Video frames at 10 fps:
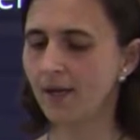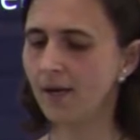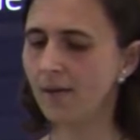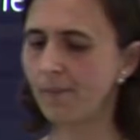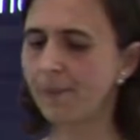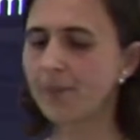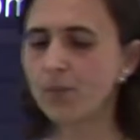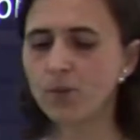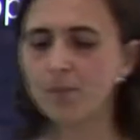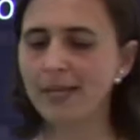uh, the
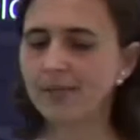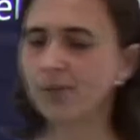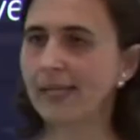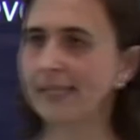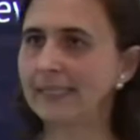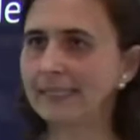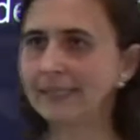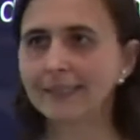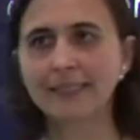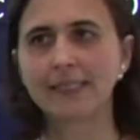more manual
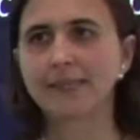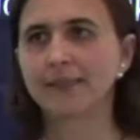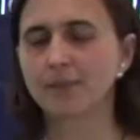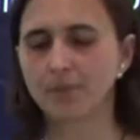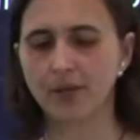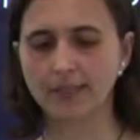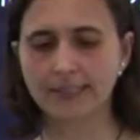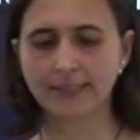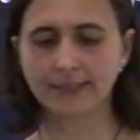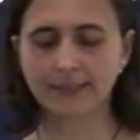editing is needed in a
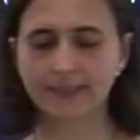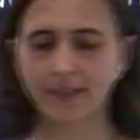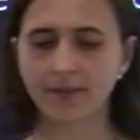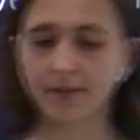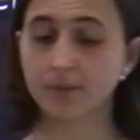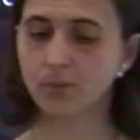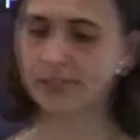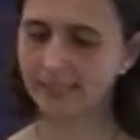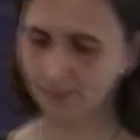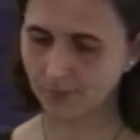process, uh, the
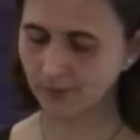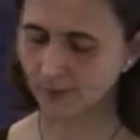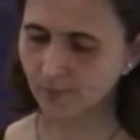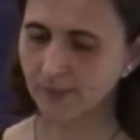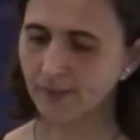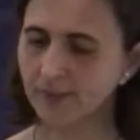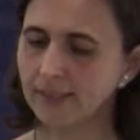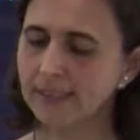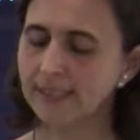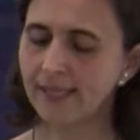more time consuming it is,